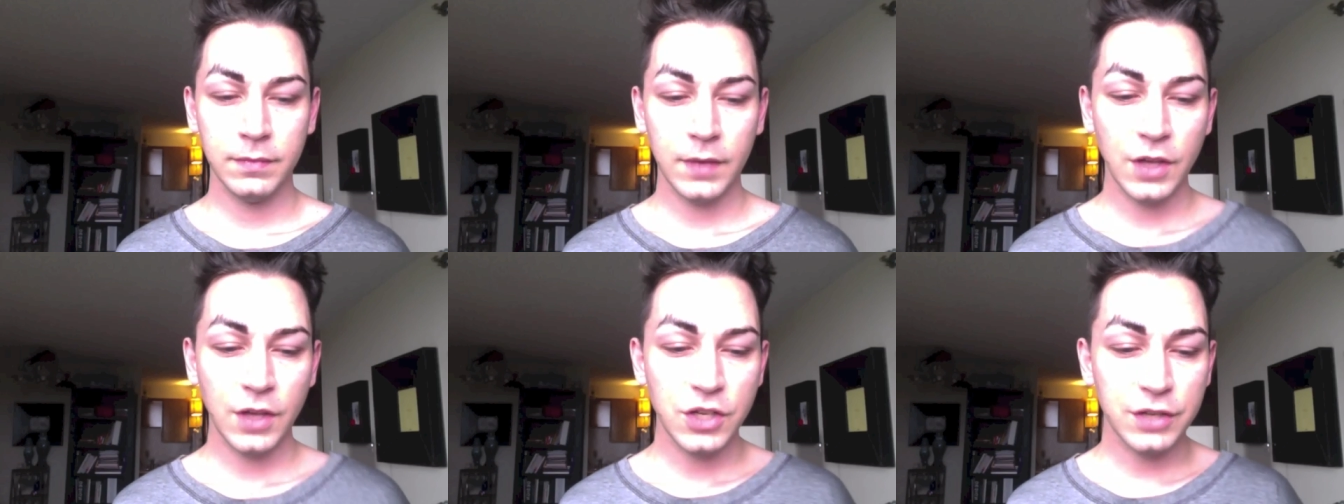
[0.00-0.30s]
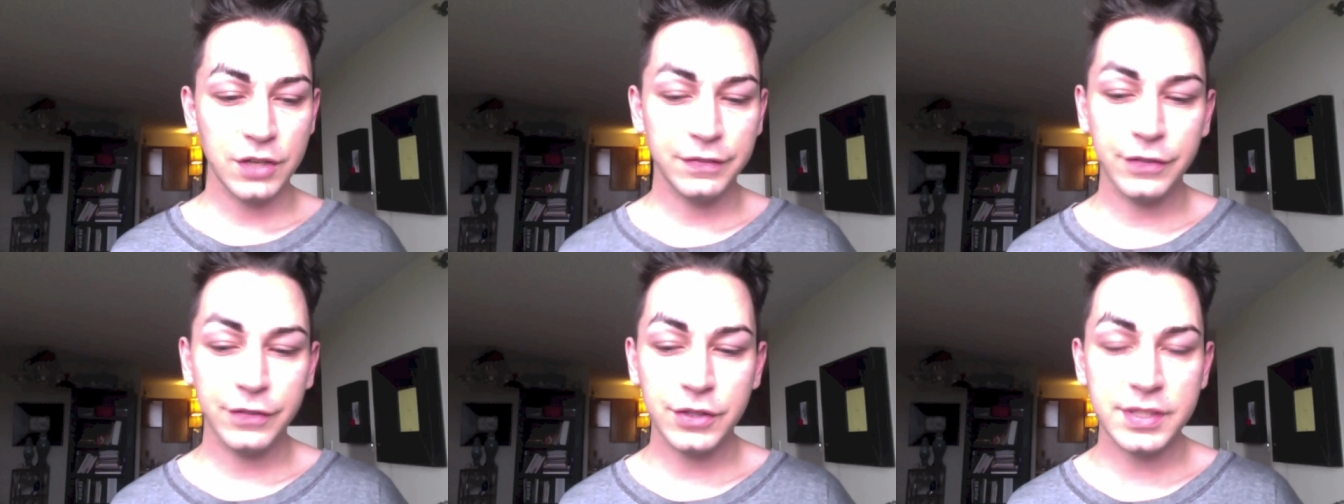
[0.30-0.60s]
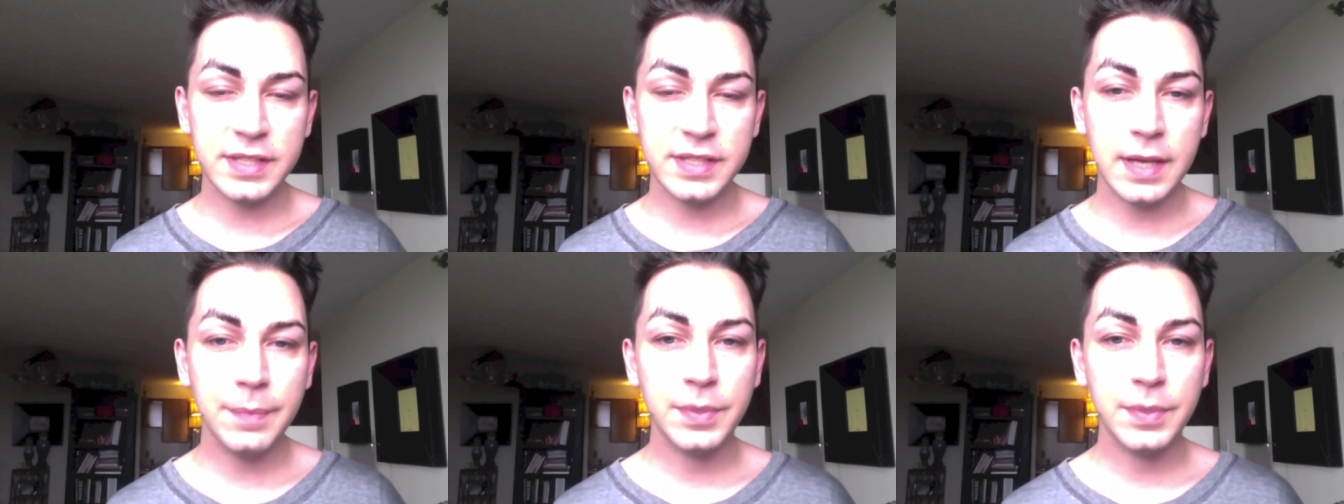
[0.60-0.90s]
Your first
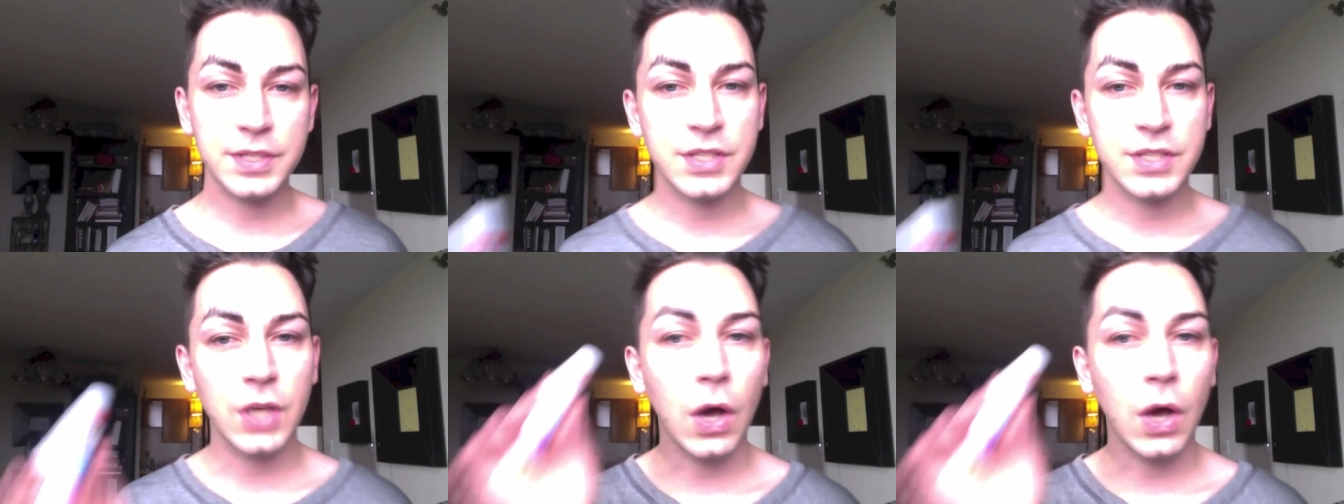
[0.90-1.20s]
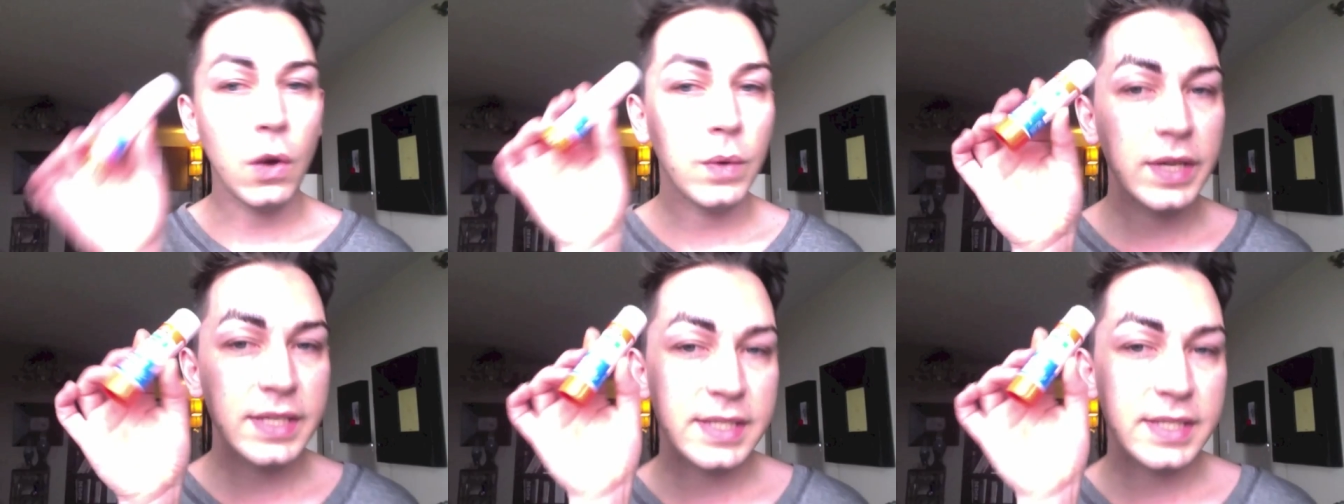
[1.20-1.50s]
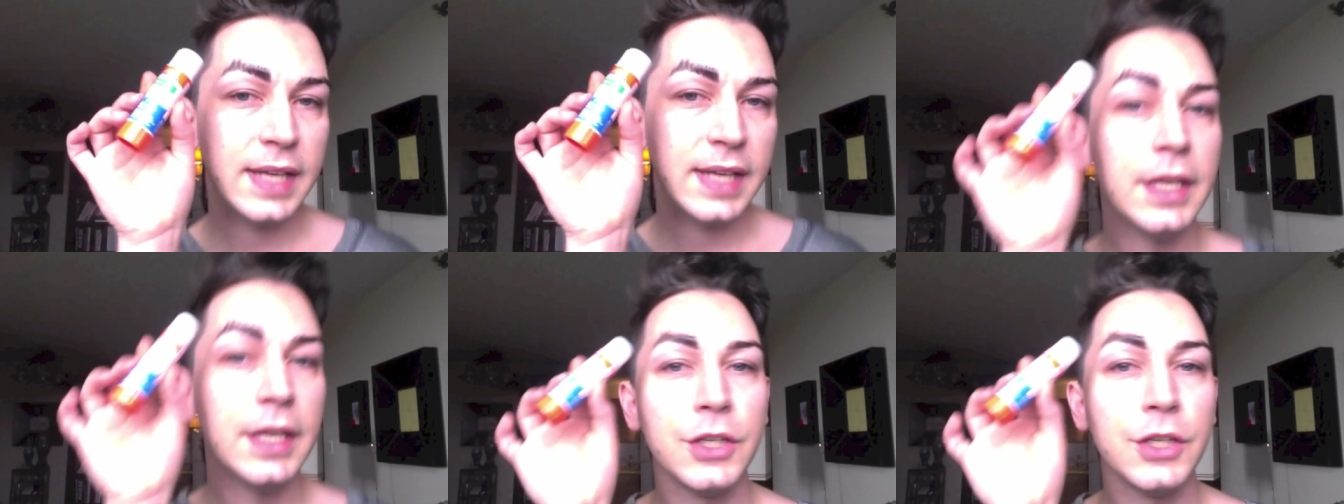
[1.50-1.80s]
step is to always
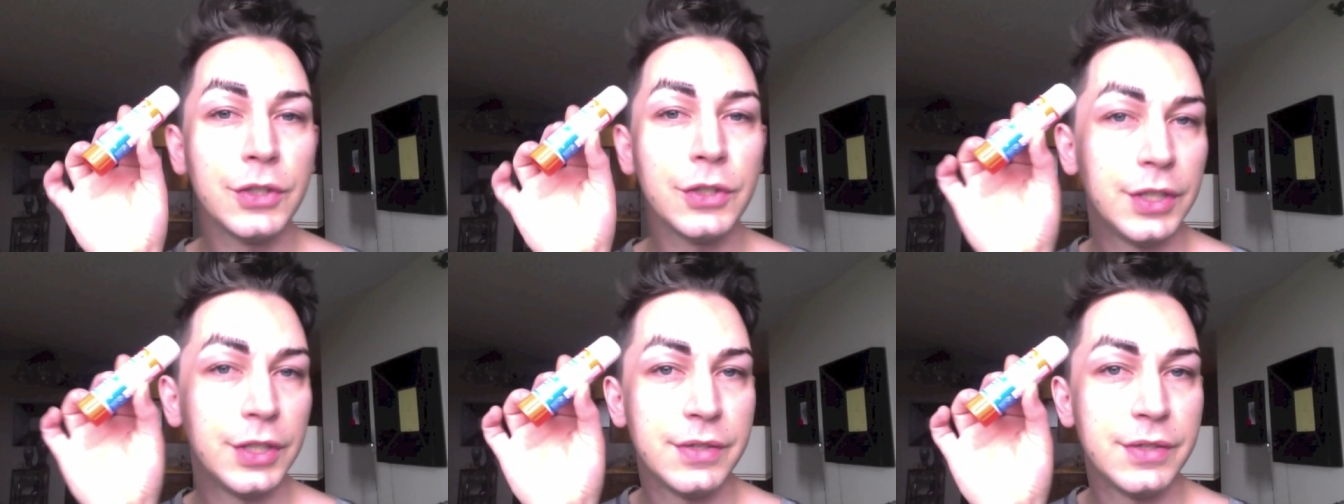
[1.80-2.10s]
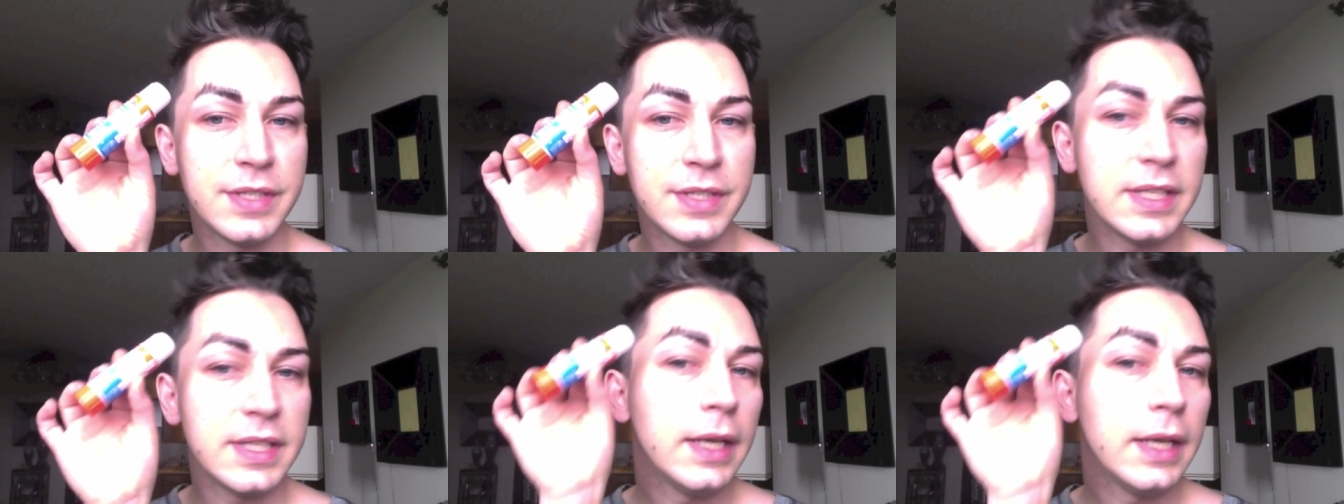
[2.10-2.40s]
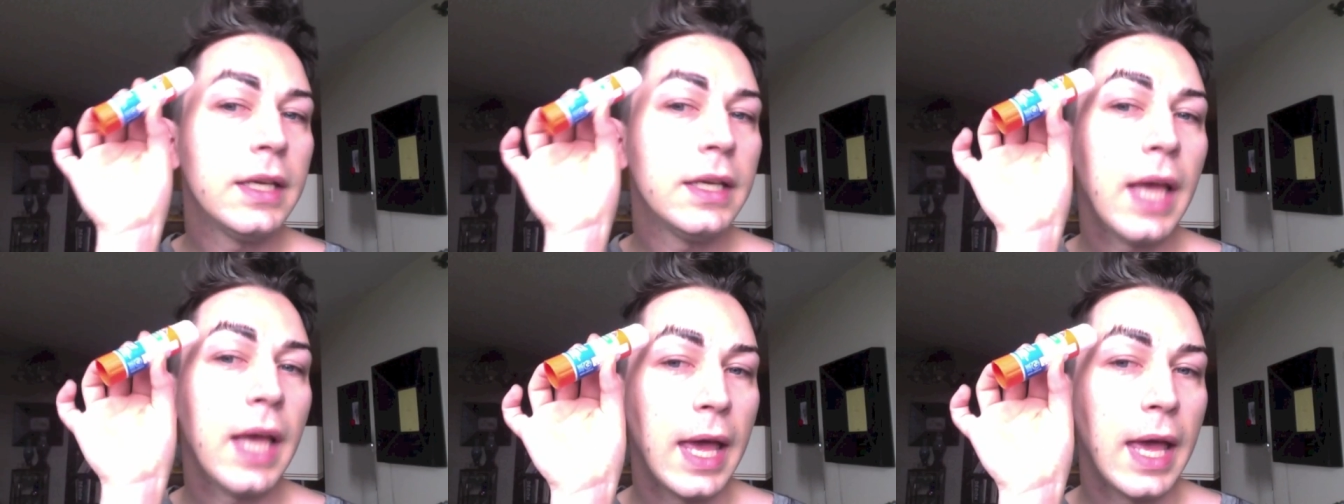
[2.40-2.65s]
take your glue stick